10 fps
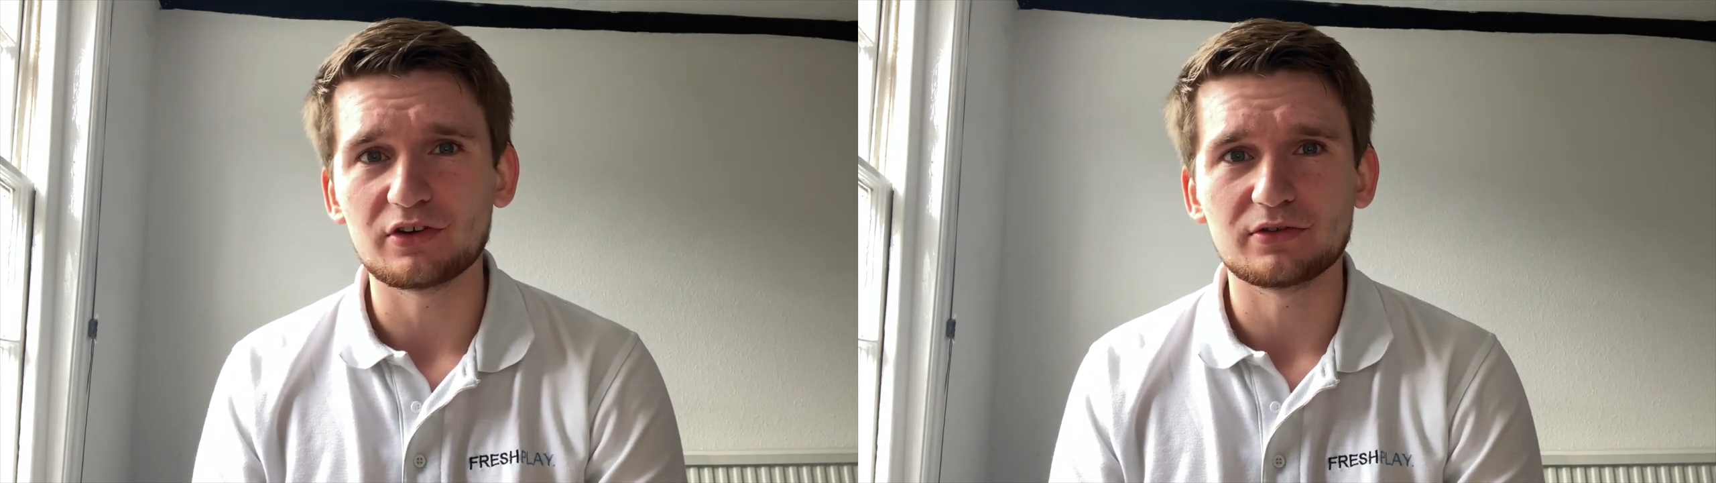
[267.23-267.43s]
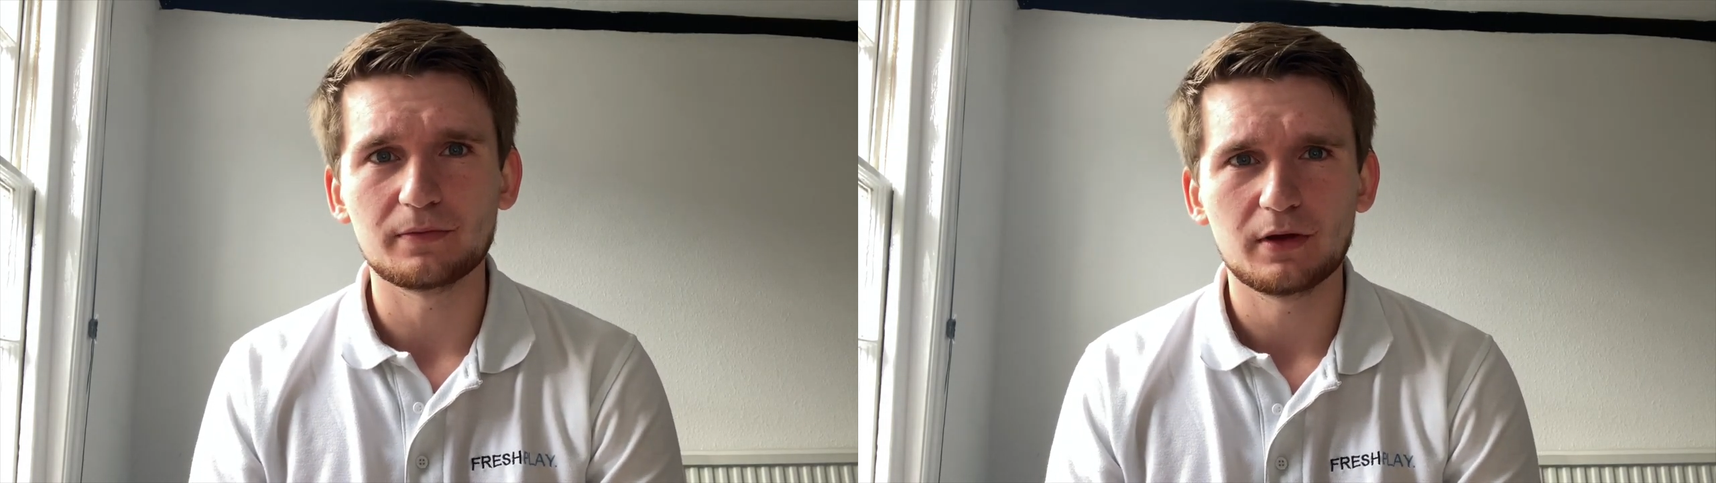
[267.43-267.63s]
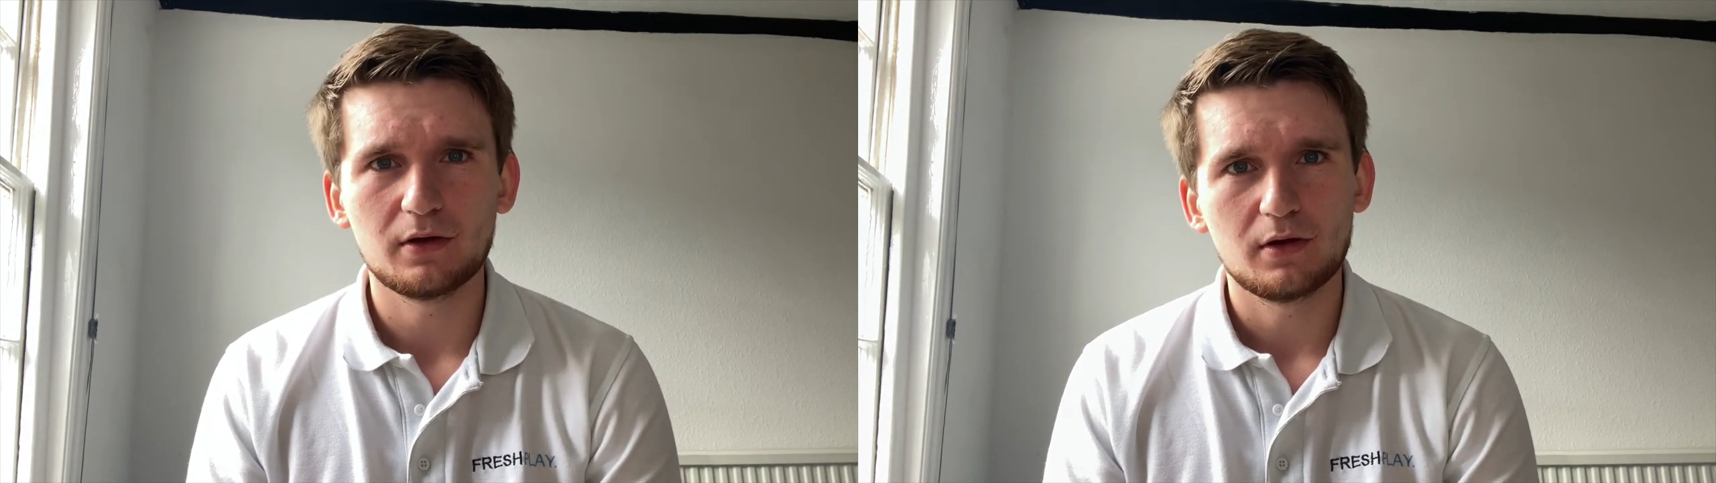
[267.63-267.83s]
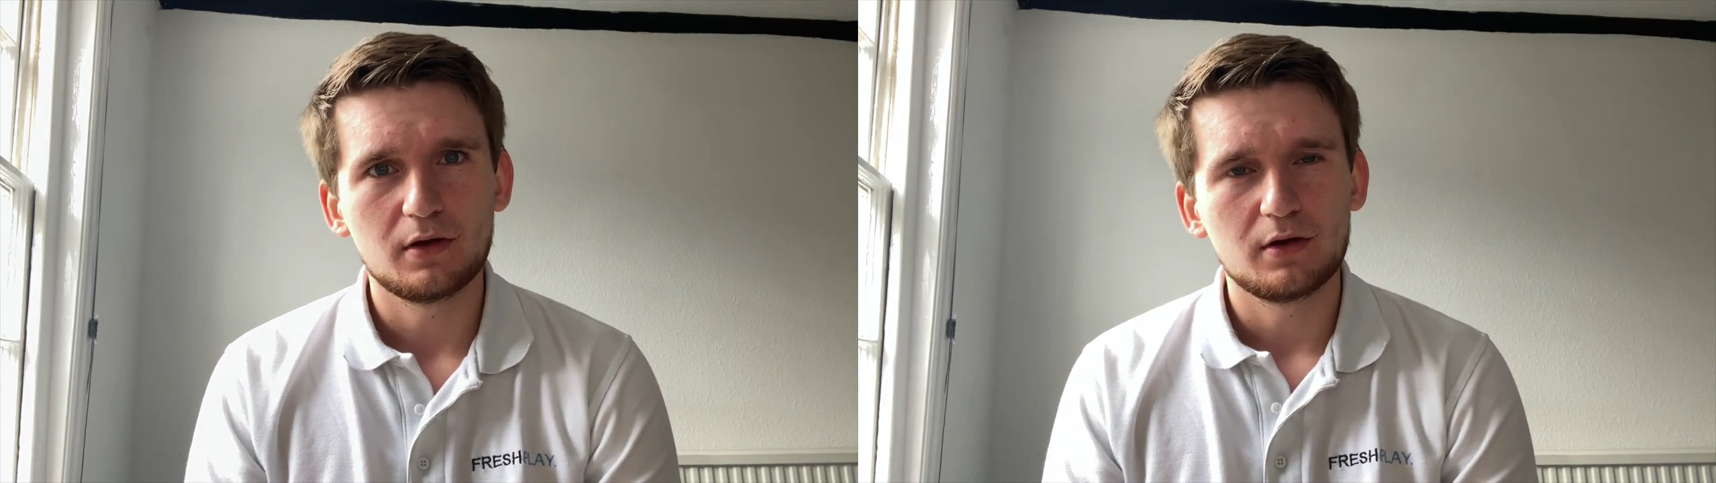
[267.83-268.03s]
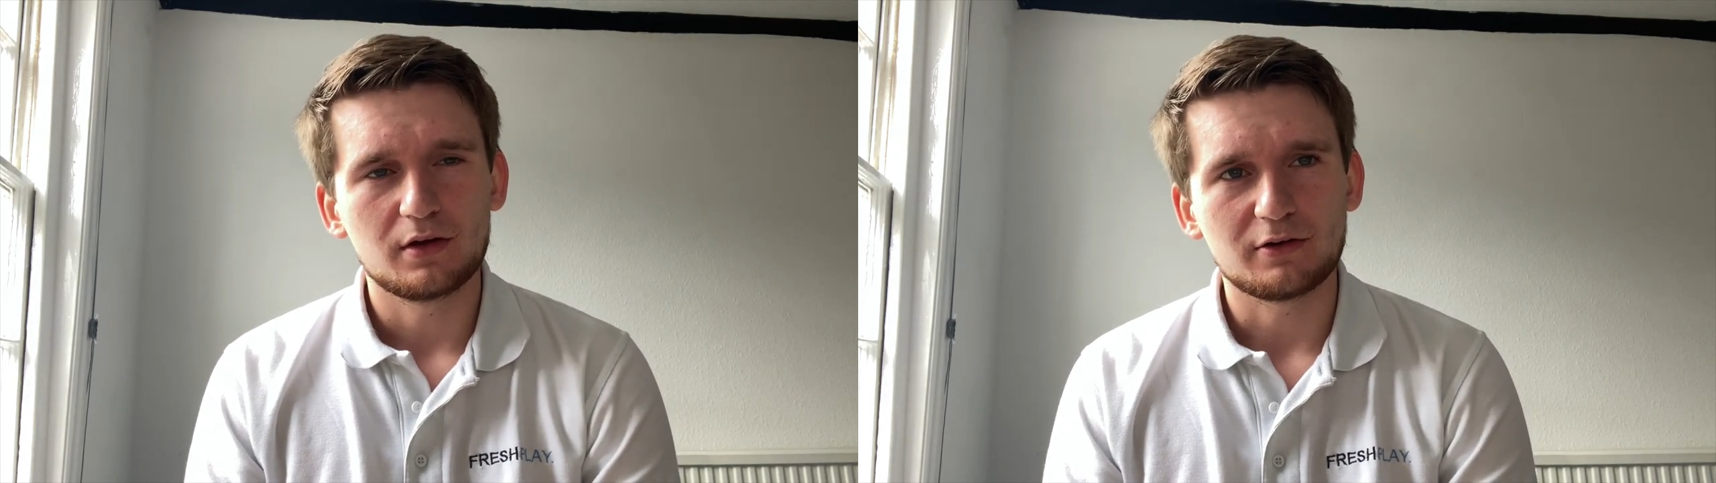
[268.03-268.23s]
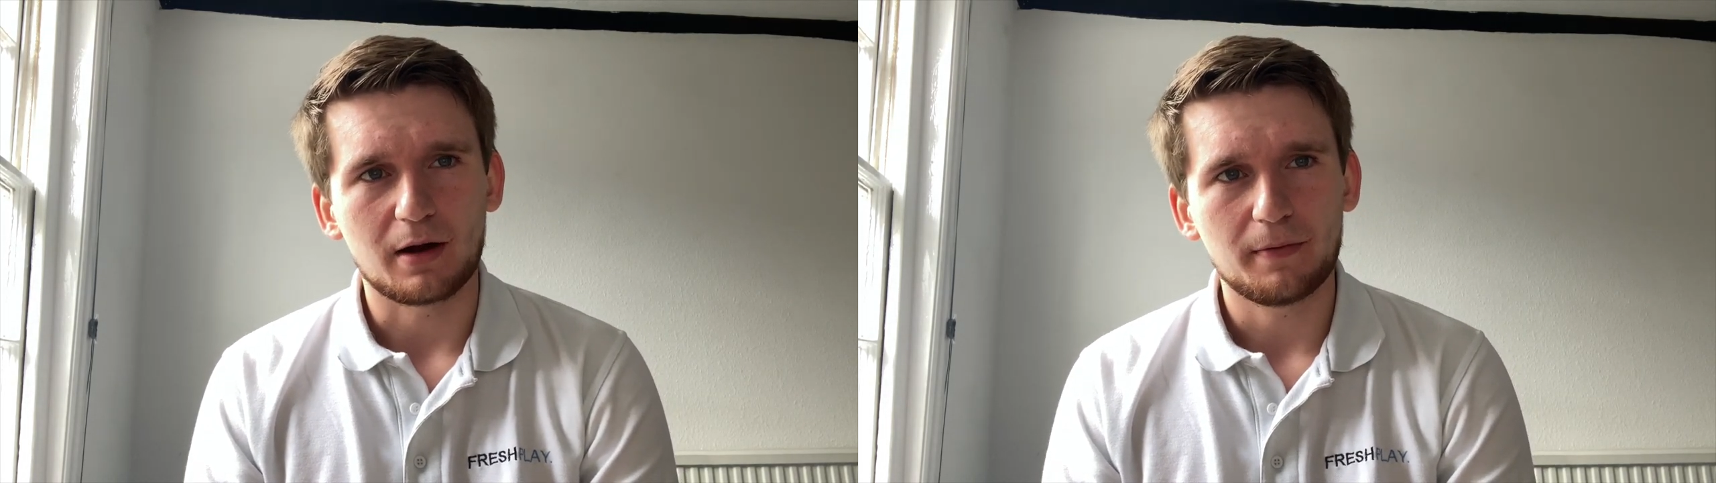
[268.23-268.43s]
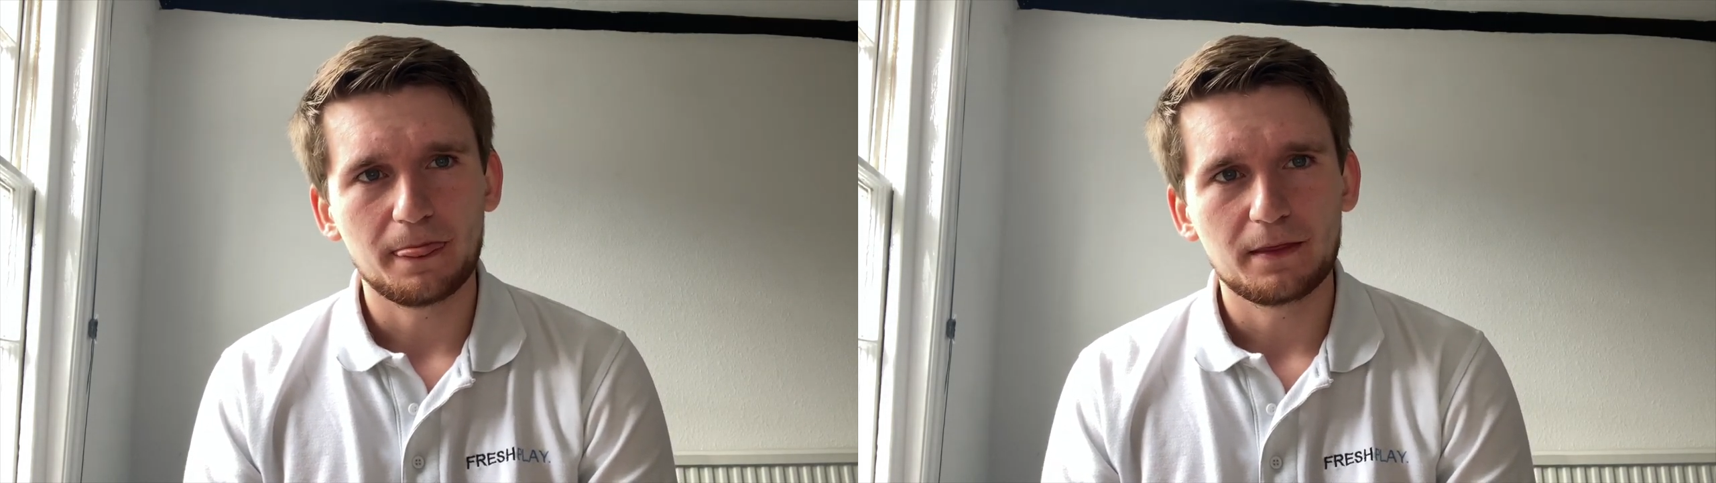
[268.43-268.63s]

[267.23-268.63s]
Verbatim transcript: a crap.